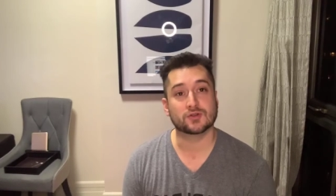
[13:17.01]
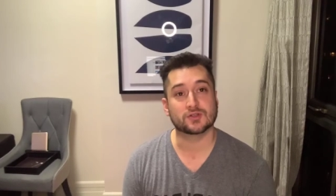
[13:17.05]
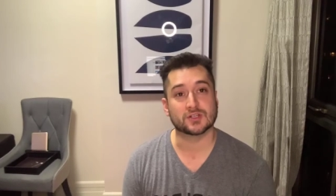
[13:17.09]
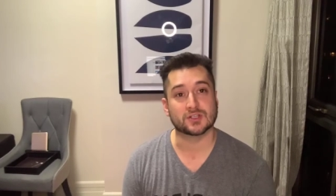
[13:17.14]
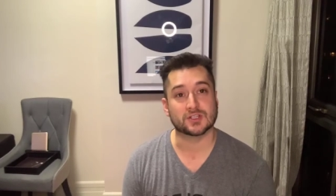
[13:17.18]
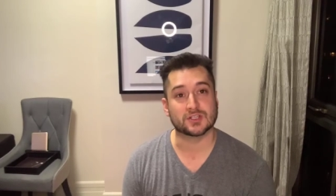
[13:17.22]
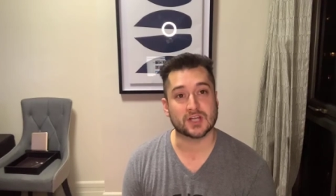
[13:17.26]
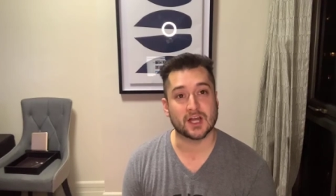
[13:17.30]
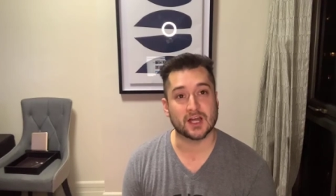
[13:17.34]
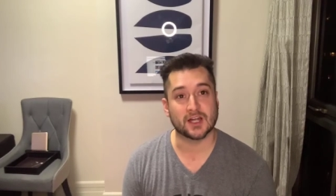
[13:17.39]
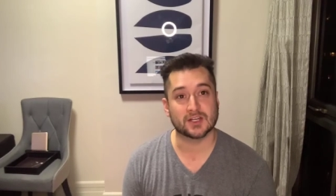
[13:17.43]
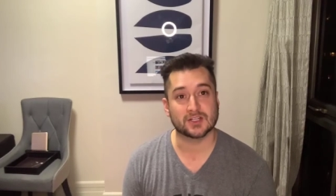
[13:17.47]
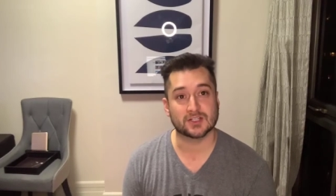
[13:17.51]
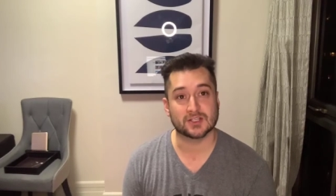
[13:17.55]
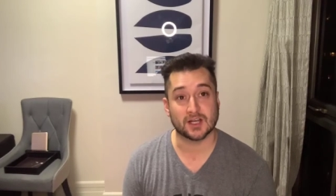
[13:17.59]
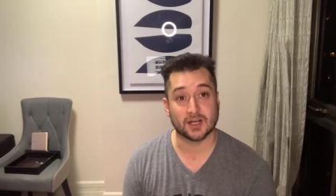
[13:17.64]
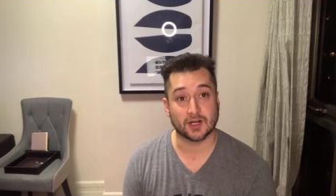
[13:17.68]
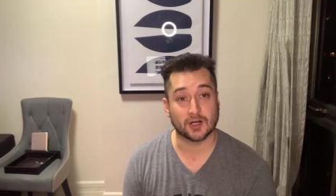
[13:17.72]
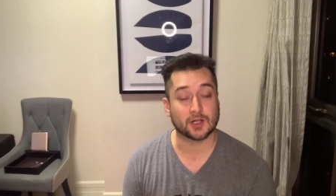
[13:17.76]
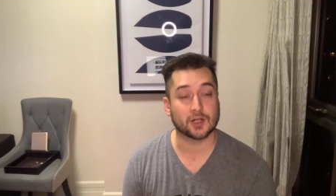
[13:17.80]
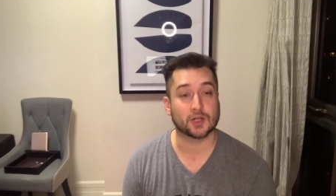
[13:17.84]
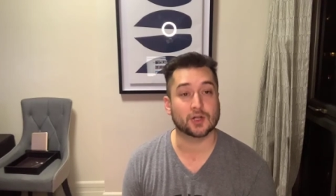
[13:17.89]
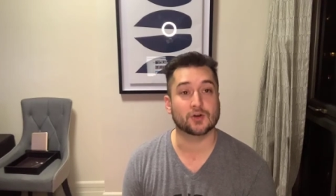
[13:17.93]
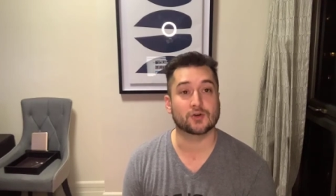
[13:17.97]
The sign said
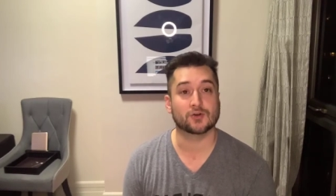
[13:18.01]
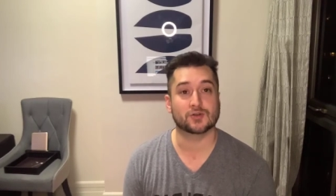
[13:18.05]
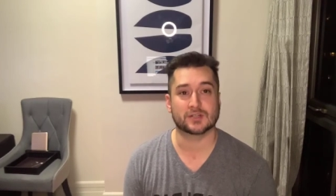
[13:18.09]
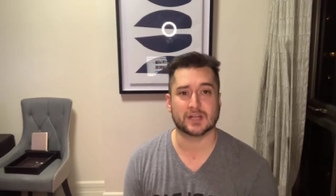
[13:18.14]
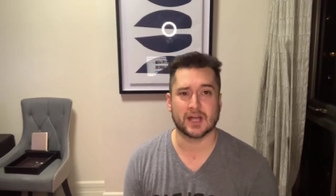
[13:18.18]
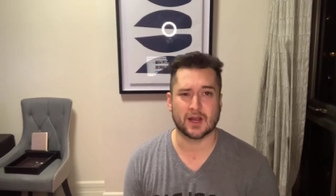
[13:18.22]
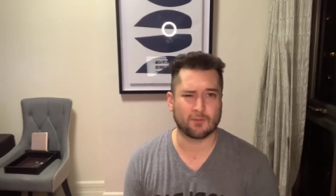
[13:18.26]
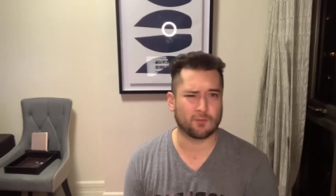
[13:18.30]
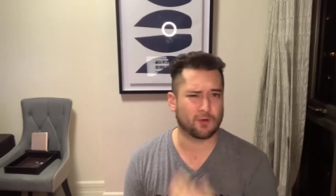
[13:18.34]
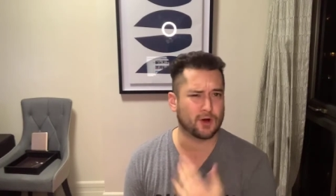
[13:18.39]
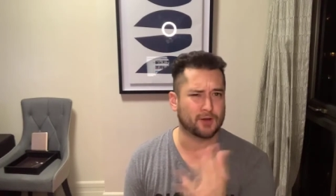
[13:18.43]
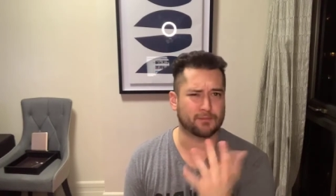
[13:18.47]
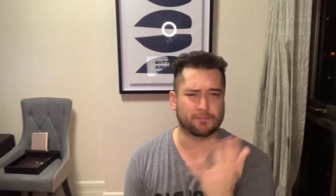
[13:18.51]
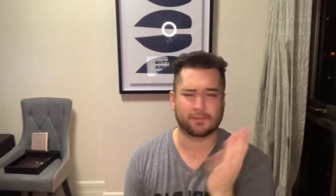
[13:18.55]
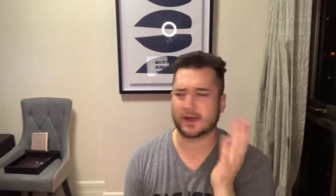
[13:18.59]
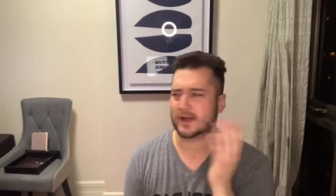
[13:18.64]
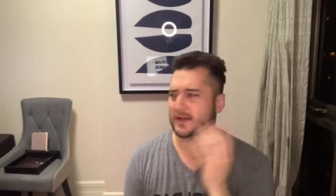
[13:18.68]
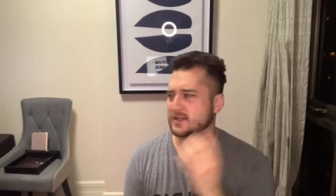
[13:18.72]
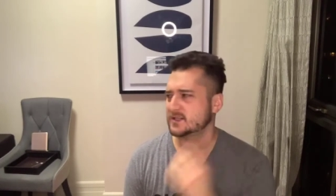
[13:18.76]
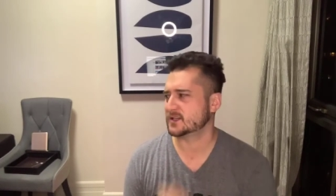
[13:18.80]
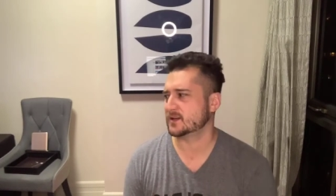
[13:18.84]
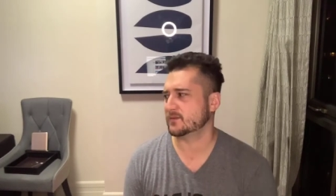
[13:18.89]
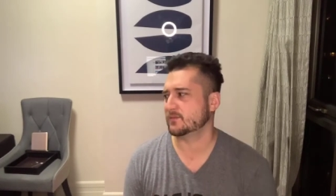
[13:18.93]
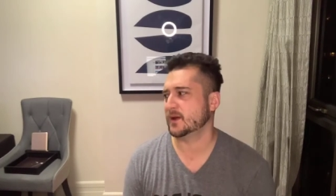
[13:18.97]
closed. I walked
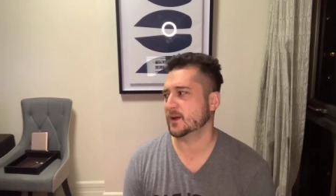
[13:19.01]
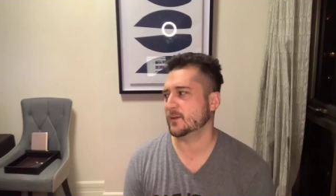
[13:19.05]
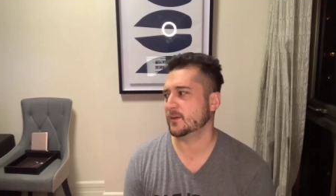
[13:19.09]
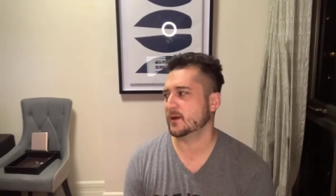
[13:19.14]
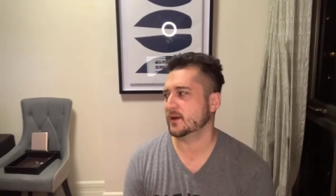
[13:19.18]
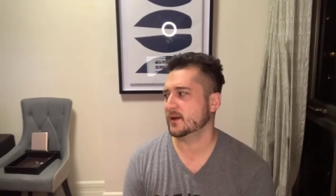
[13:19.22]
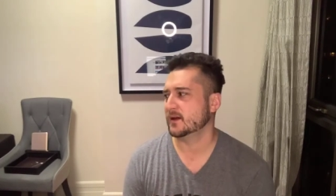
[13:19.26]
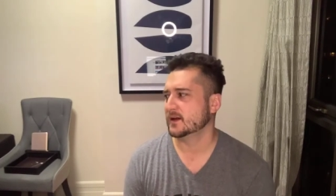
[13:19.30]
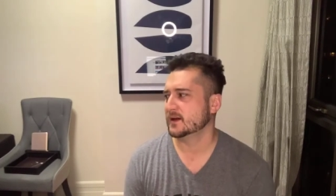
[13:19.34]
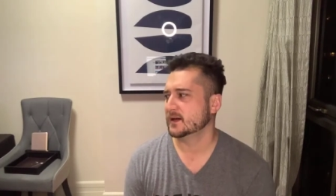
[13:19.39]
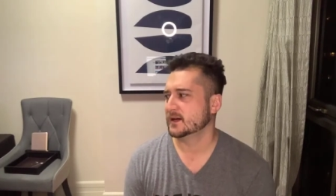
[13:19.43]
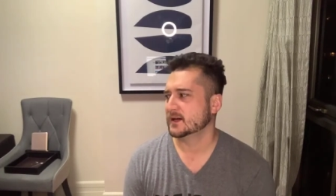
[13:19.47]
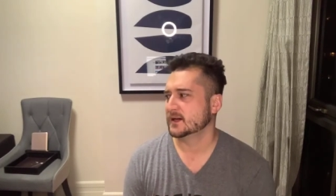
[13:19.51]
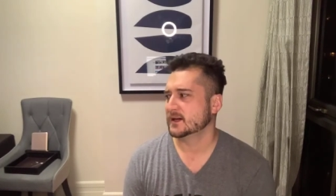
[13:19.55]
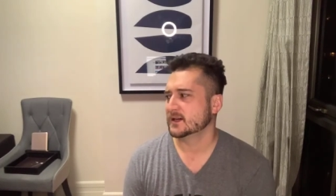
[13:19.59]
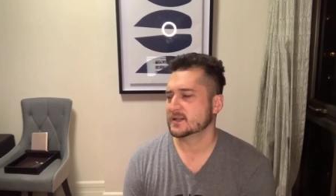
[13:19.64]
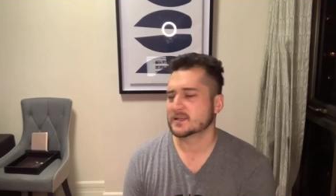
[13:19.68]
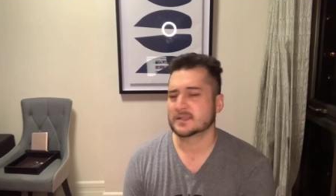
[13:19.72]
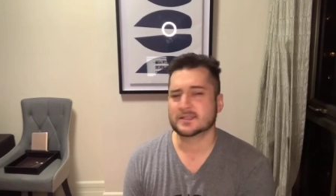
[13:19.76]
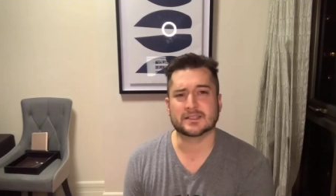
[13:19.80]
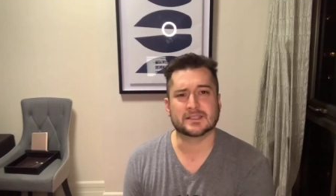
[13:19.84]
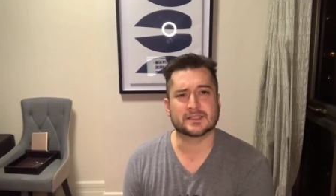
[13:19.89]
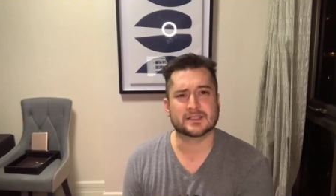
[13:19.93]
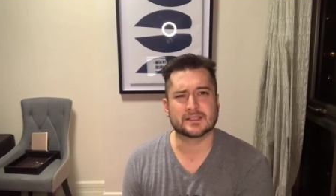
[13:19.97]
past it maybe
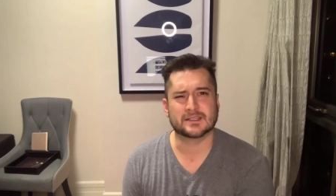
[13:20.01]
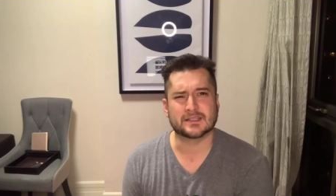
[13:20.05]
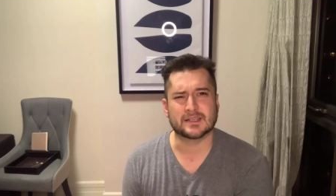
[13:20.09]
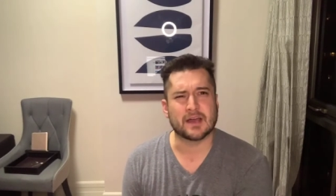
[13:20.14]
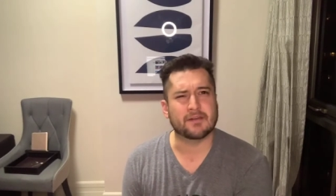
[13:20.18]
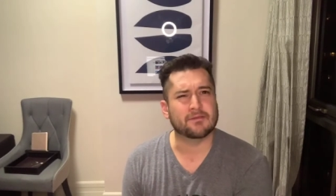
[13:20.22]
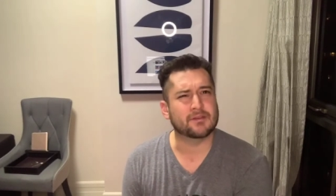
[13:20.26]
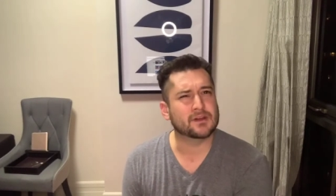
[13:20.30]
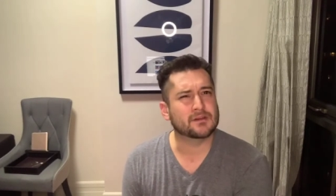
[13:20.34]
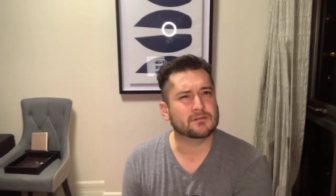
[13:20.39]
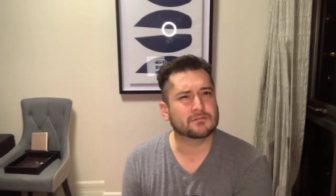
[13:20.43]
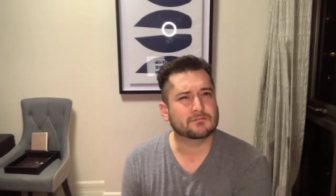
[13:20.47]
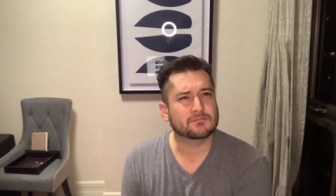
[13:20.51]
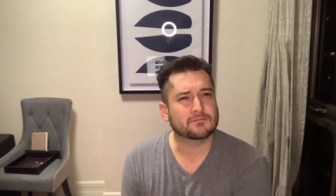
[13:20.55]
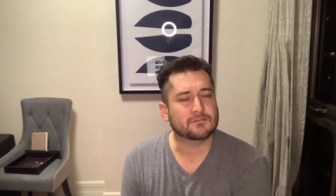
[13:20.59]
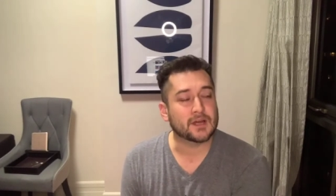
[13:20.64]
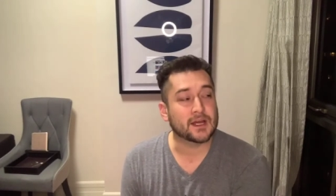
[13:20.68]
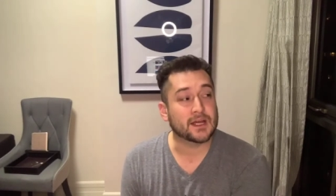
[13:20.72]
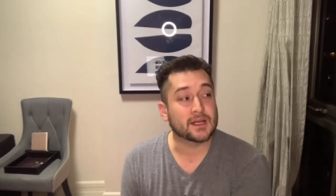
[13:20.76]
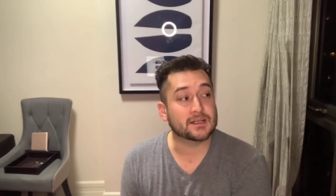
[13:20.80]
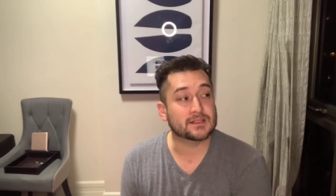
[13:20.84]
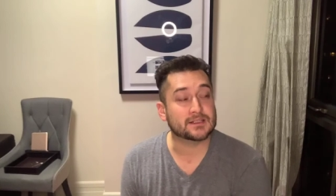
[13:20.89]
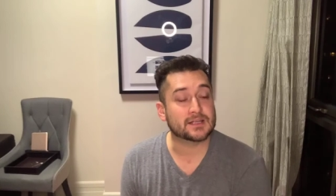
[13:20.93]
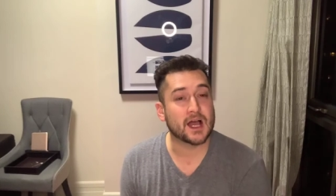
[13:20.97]
seven,
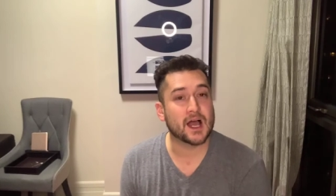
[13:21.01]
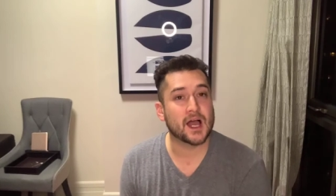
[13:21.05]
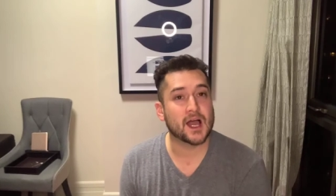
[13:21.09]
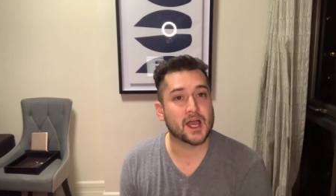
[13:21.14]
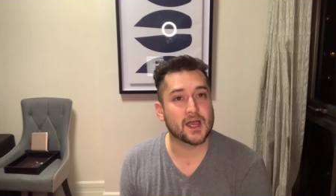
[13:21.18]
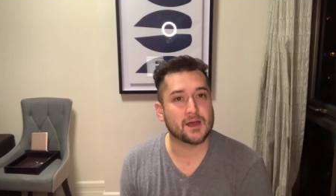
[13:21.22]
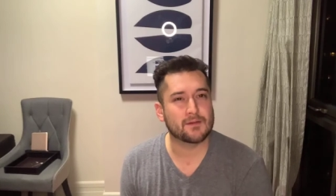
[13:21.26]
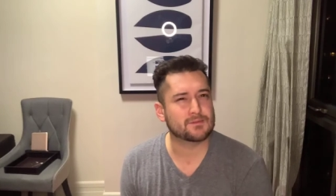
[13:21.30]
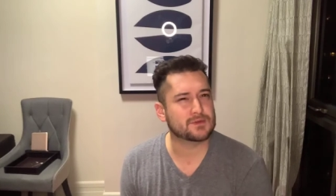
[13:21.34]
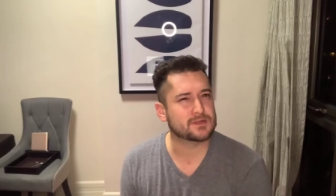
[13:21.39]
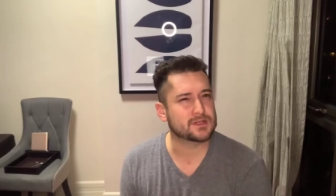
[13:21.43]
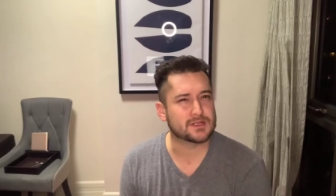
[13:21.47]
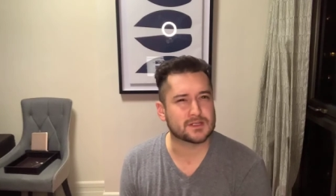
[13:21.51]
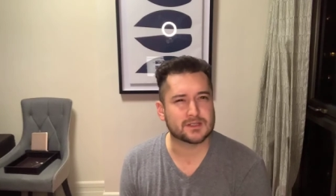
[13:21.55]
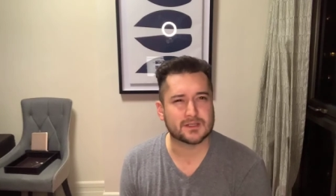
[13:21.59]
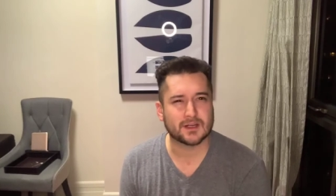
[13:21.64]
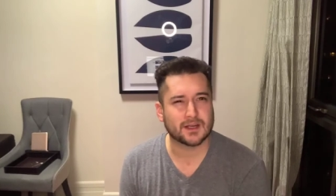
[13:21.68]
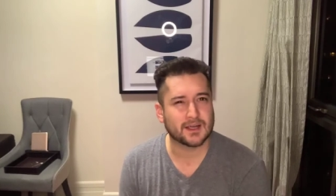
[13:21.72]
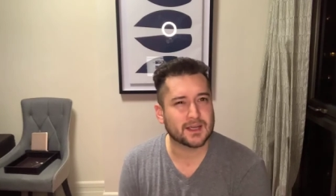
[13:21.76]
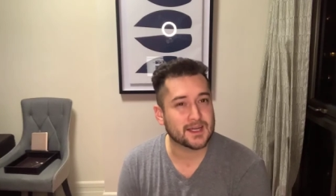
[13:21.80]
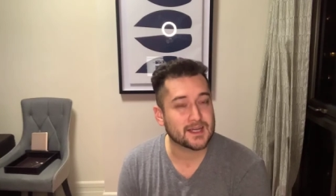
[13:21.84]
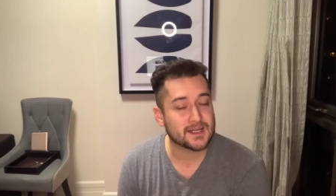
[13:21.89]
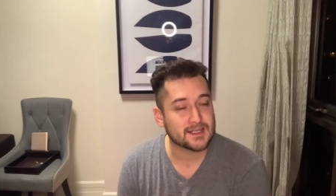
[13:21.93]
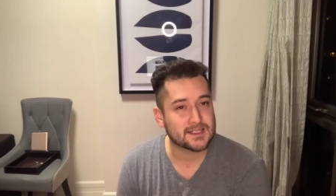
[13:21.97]
eight times just in
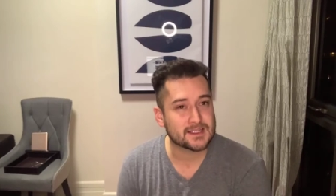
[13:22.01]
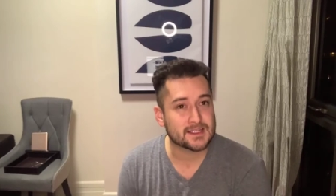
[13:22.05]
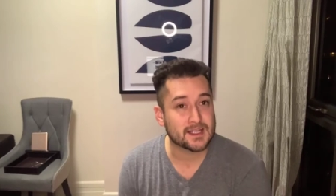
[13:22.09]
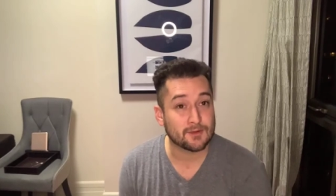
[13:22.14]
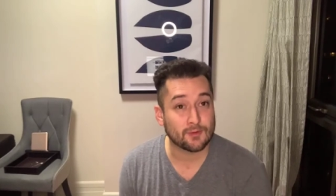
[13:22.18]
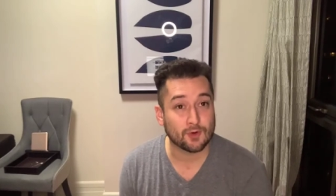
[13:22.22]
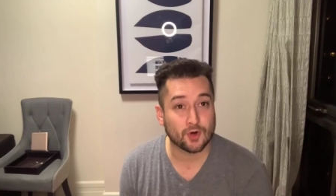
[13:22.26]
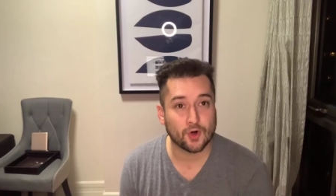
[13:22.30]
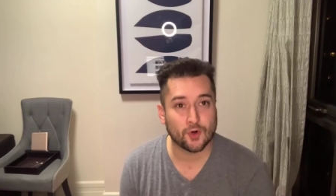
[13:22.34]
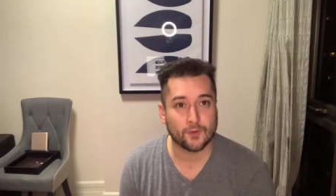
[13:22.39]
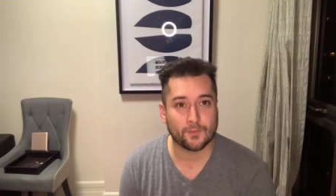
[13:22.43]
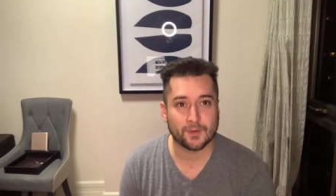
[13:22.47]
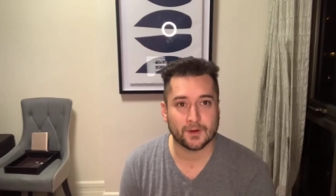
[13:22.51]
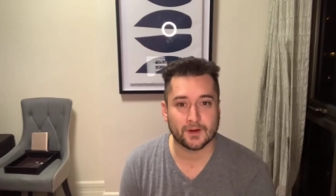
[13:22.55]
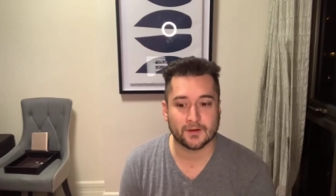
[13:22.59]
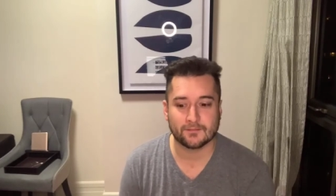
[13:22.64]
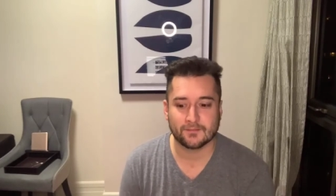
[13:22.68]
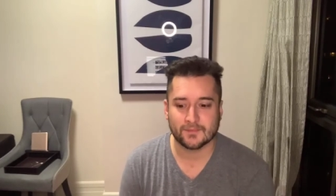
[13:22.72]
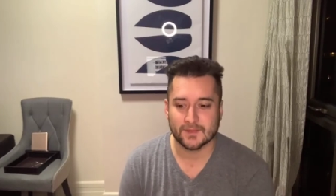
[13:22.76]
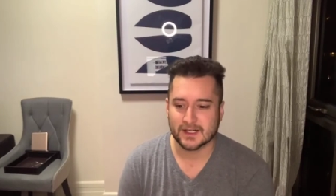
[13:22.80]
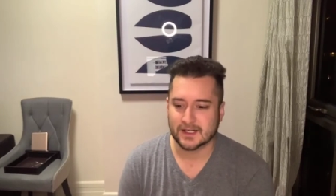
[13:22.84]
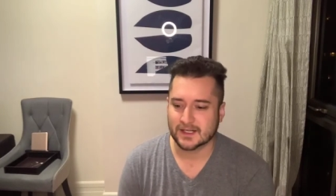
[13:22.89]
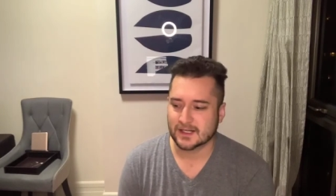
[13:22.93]
case they were open.